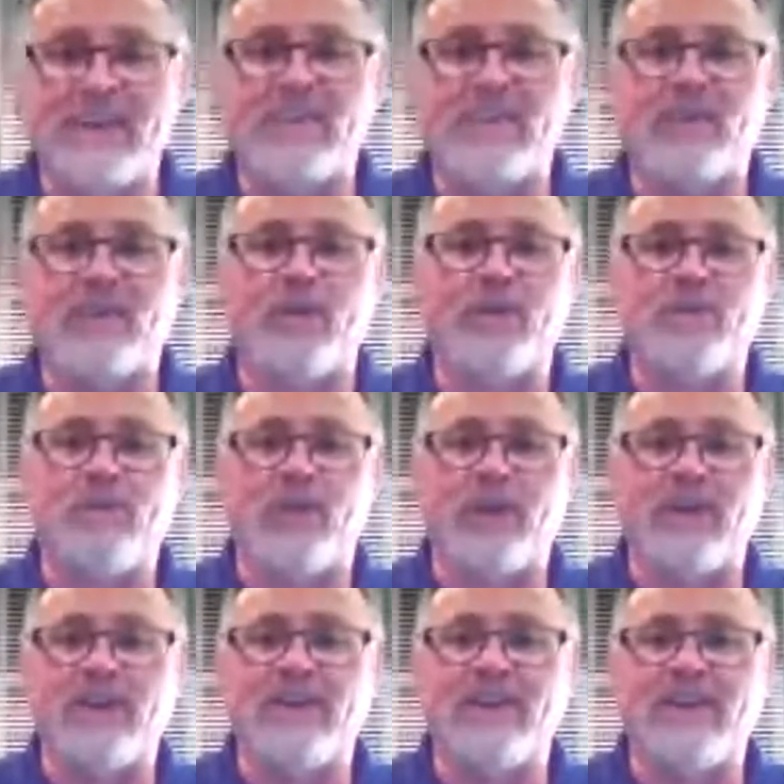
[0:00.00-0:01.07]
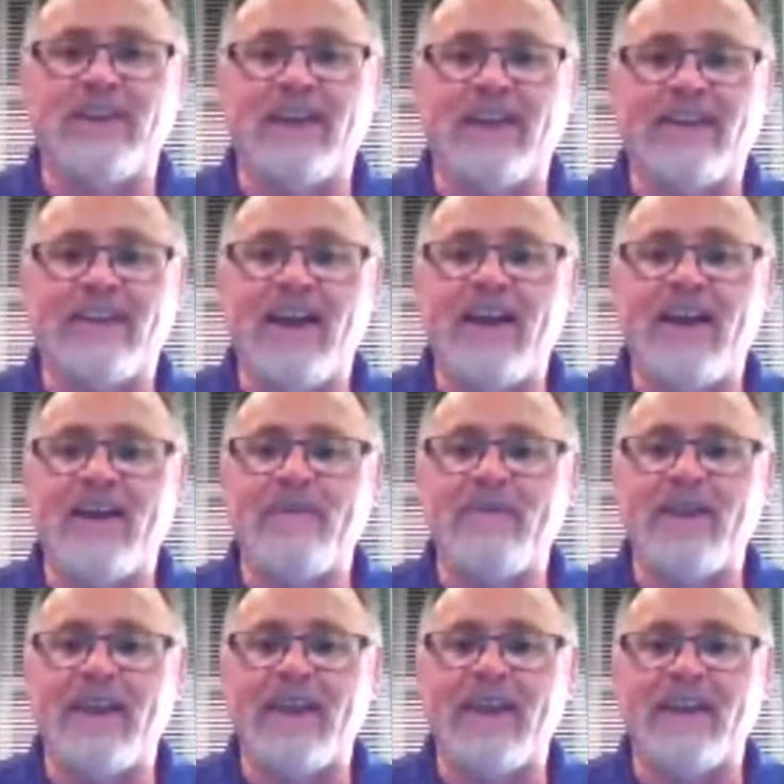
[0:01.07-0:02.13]
the editor at worthpoint.com,
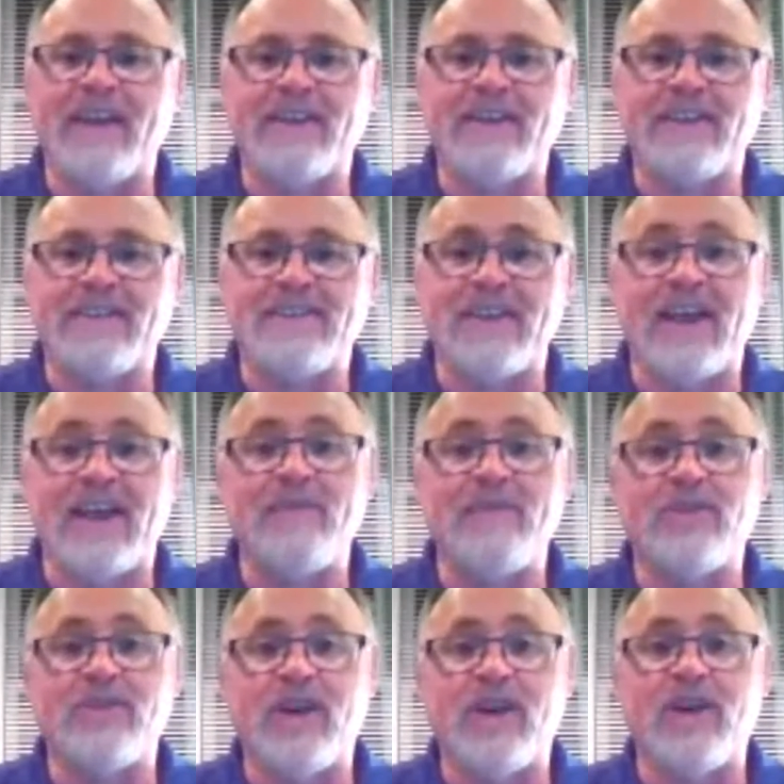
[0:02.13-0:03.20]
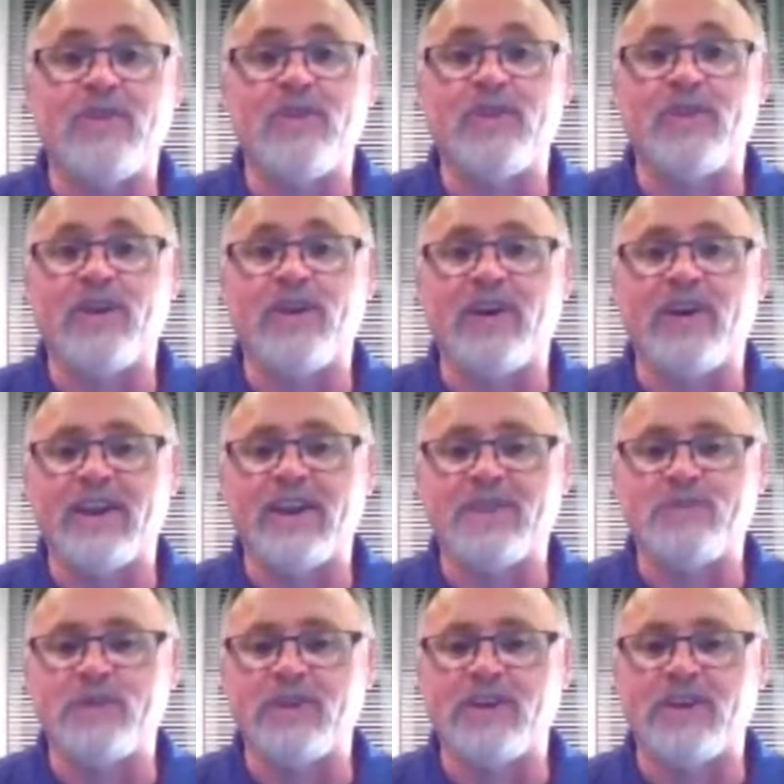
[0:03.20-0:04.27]
and it's time to talk with our expert on
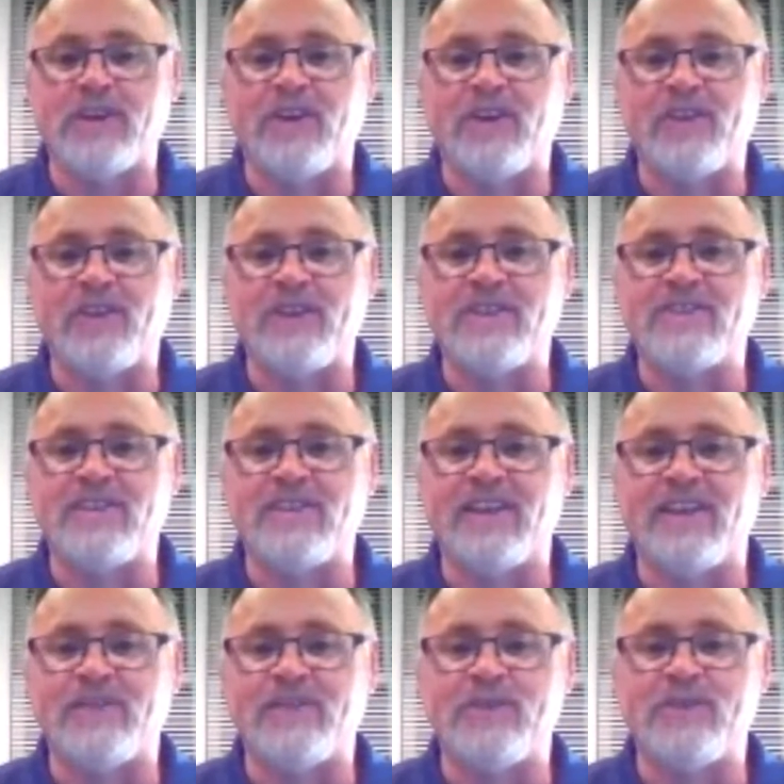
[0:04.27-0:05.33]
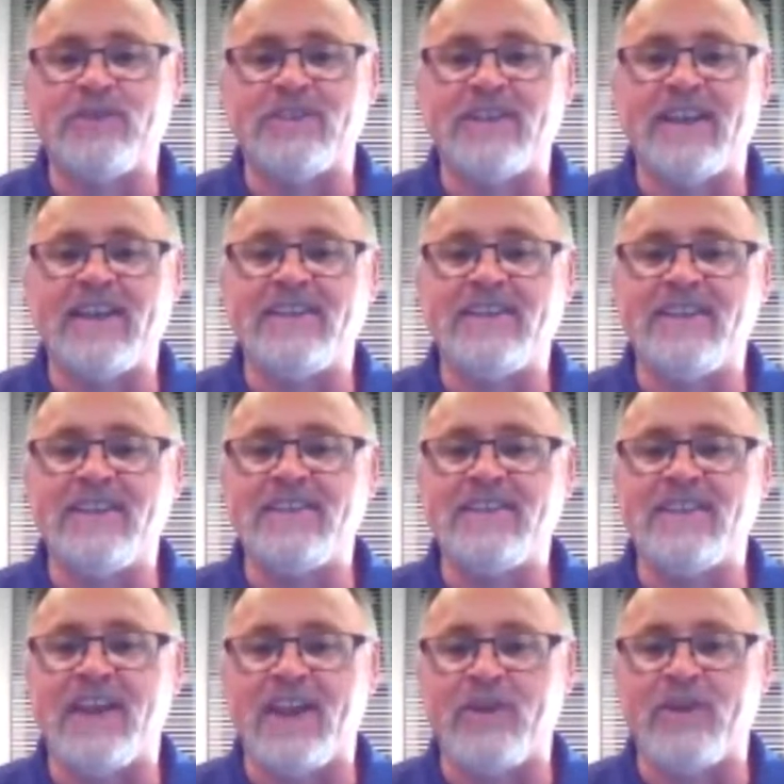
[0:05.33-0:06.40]
all things collectibles and antiques, Harry
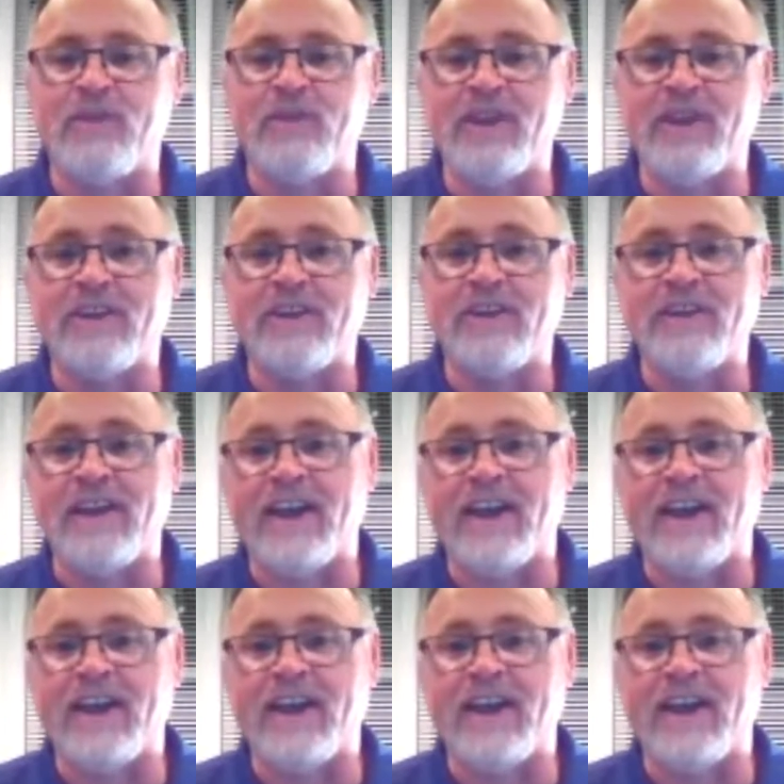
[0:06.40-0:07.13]
Rinker. Harry, how are